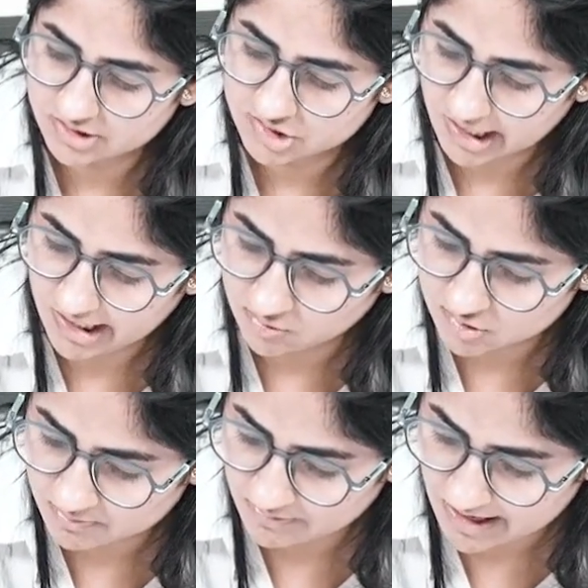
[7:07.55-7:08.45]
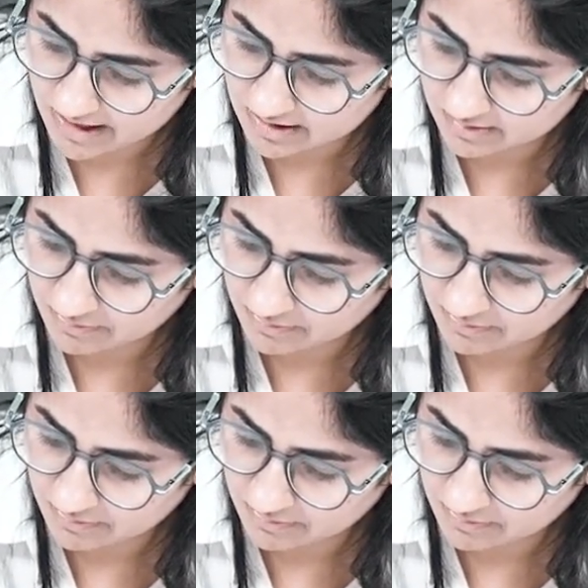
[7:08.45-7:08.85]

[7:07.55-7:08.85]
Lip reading: a child who's playing in the